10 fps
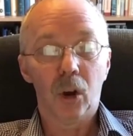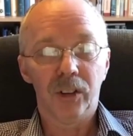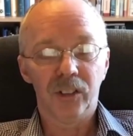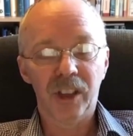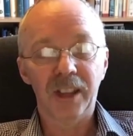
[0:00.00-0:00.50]

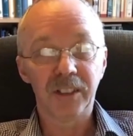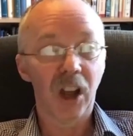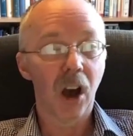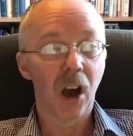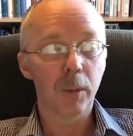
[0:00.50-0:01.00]
send
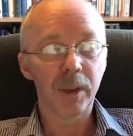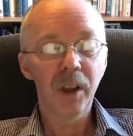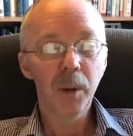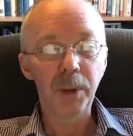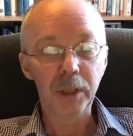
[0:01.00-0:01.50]
an army
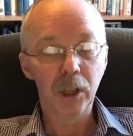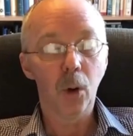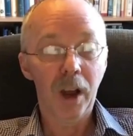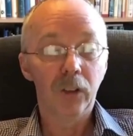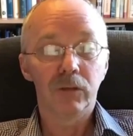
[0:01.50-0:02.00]

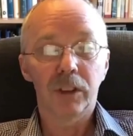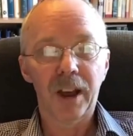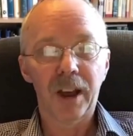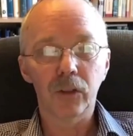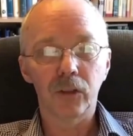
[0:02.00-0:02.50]
below
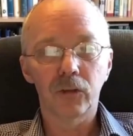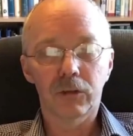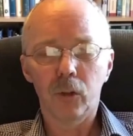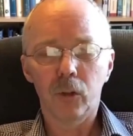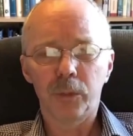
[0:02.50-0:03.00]
100,000
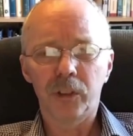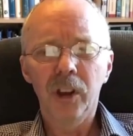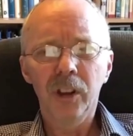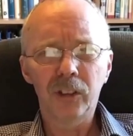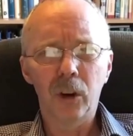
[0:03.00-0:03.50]
troops.
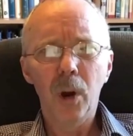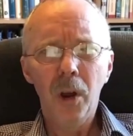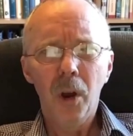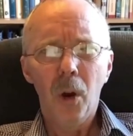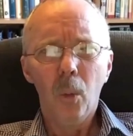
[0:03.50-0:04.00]

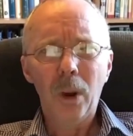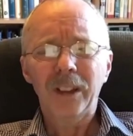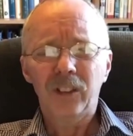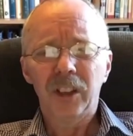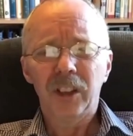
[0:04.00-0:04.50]
So
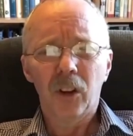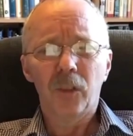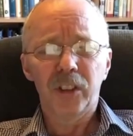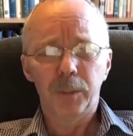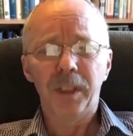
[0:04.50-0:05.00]
Wellington had
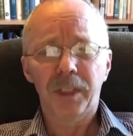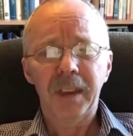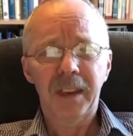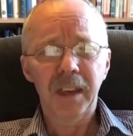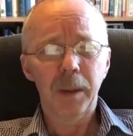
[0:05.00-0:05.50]
obviously been
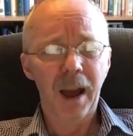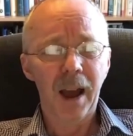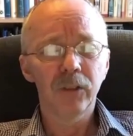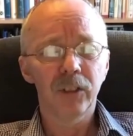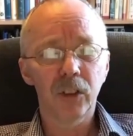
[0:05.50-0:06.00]
thinking
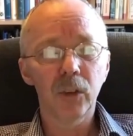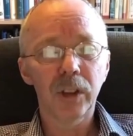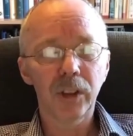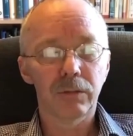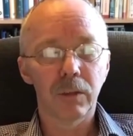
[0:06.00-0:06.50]
about how to
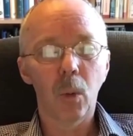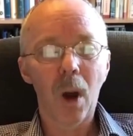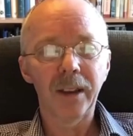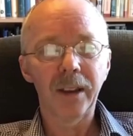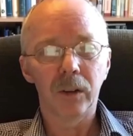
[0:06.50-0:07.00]
do this for a
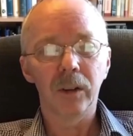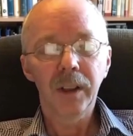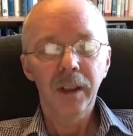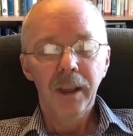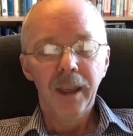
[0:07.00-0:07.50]
while.
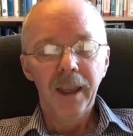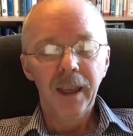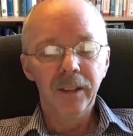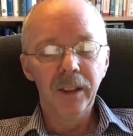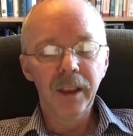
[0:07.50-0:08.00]

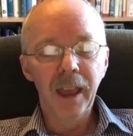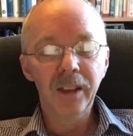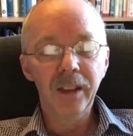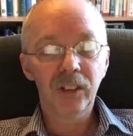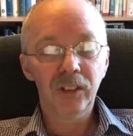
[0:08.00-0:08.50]

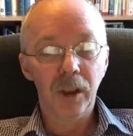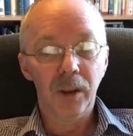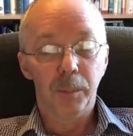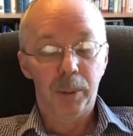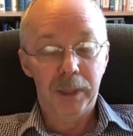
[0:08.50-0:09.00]
His
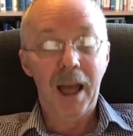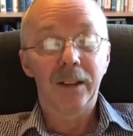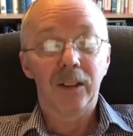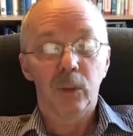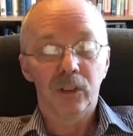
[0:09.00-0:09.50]

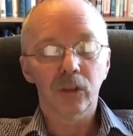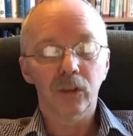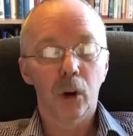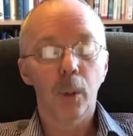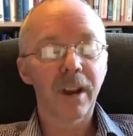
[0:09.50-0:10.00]
plan was
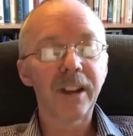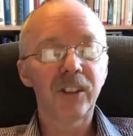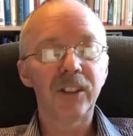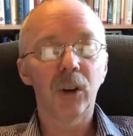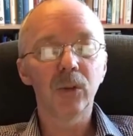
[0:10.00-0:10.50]
October
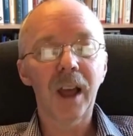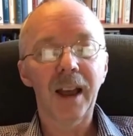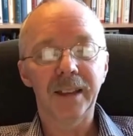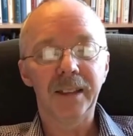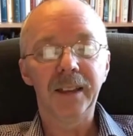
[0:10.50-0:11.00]

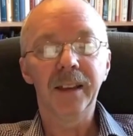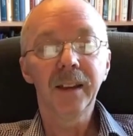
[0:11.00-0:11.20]
1809.